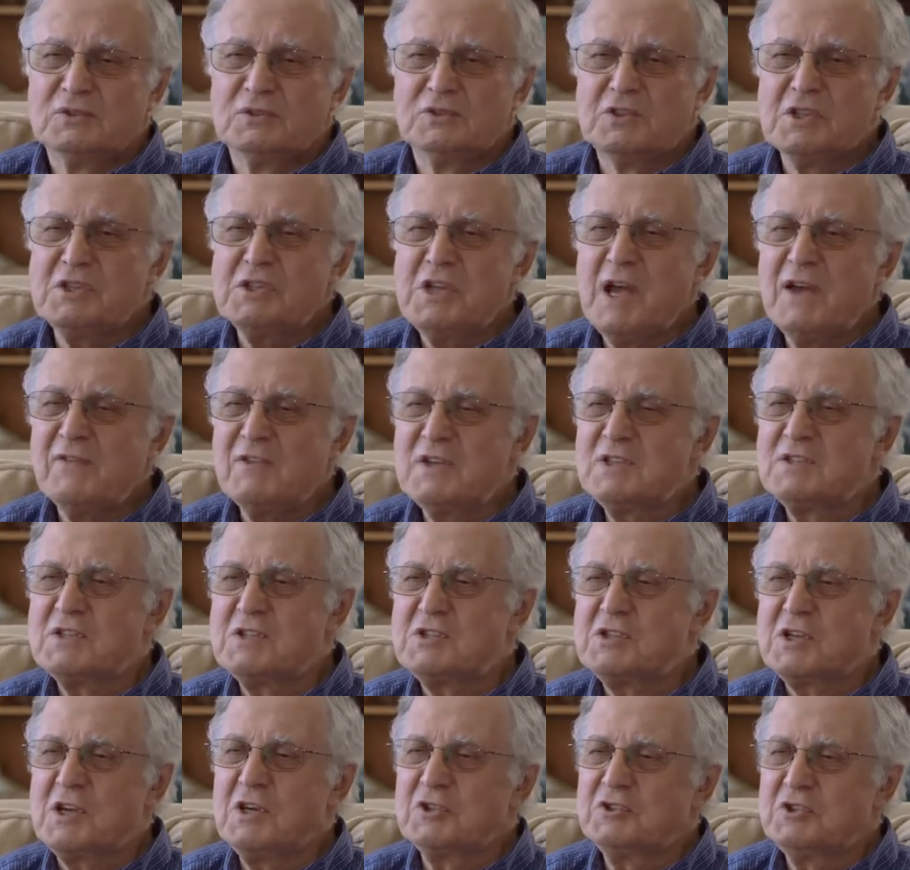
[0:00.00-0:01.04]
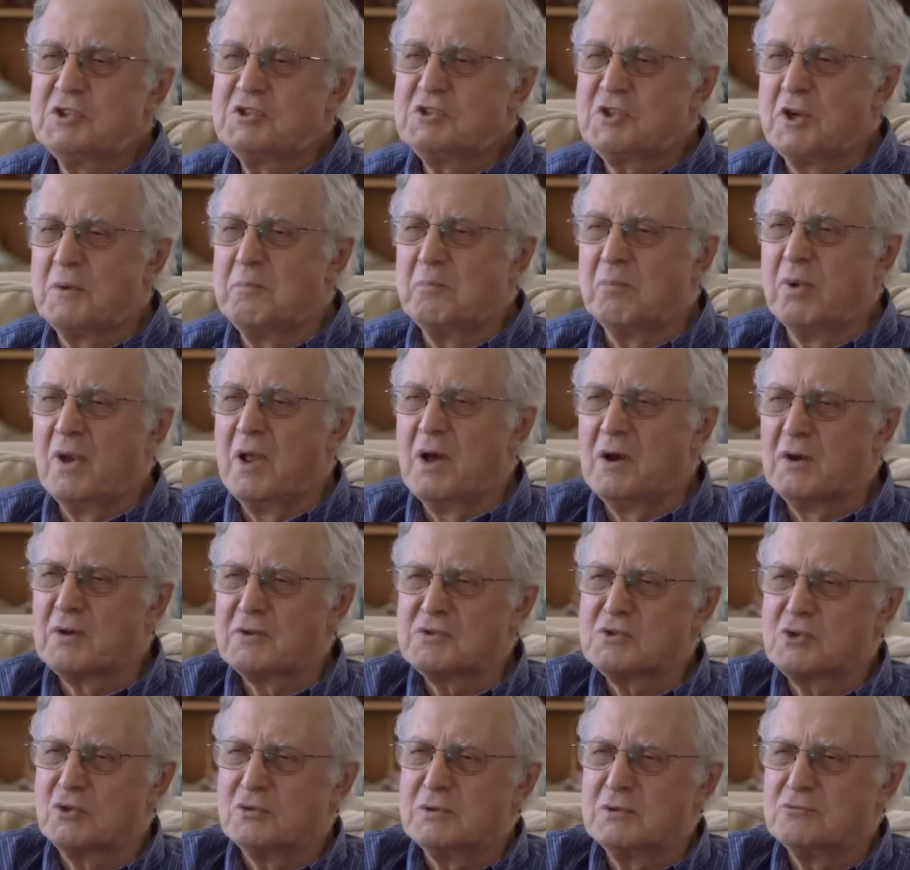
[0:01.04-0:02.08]
Just having discussions on
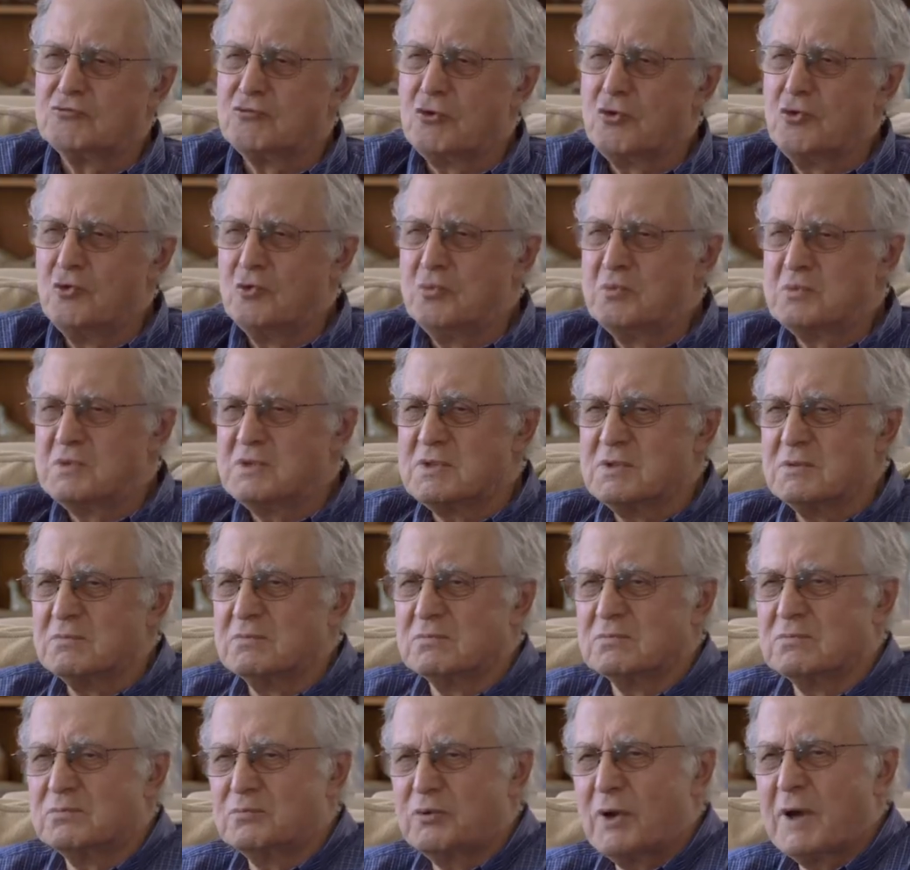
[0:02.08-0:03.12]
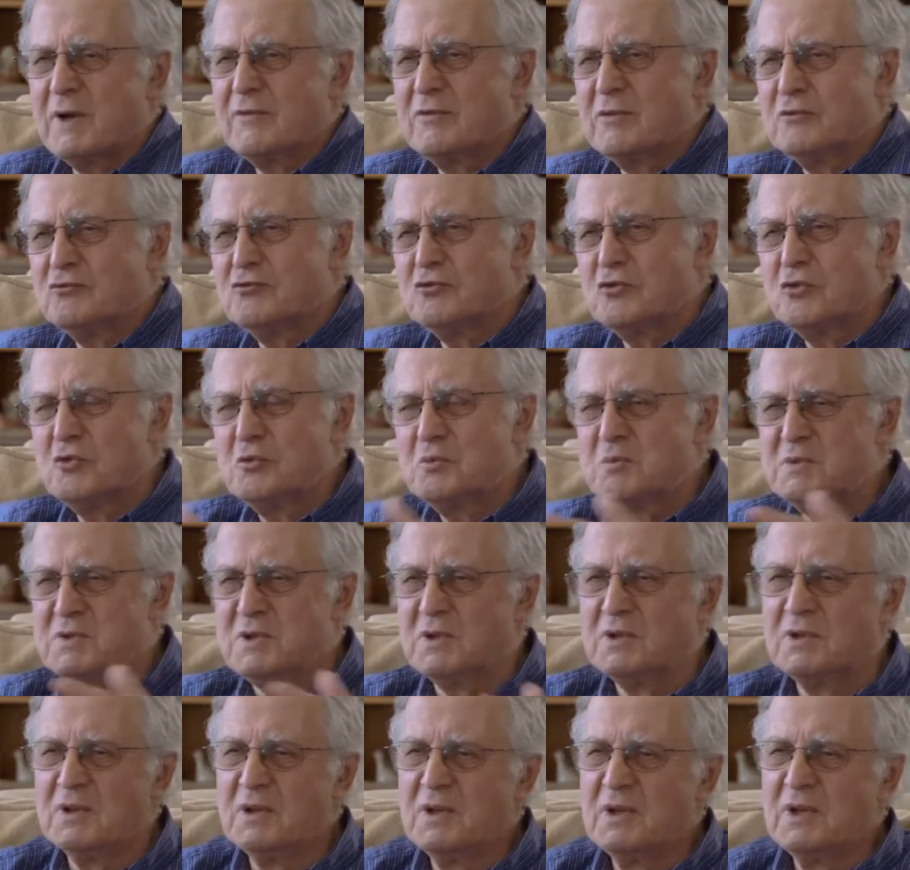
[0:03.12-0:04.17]
blogs or in rooms and private rooms
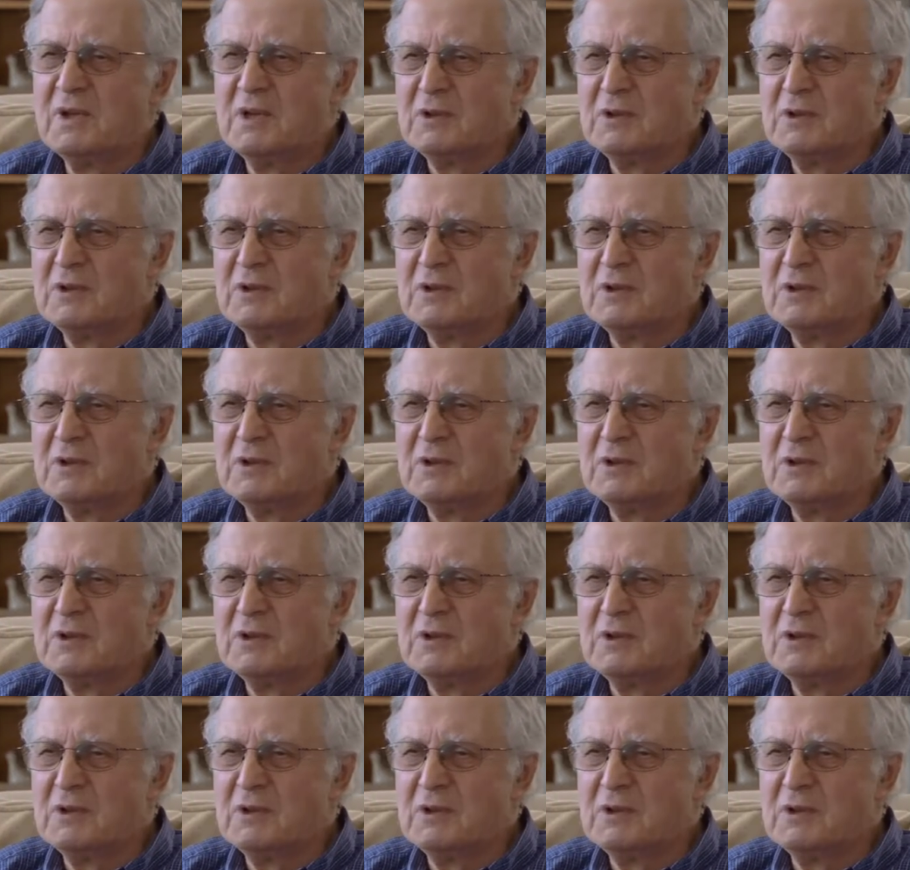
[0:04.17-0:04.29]
and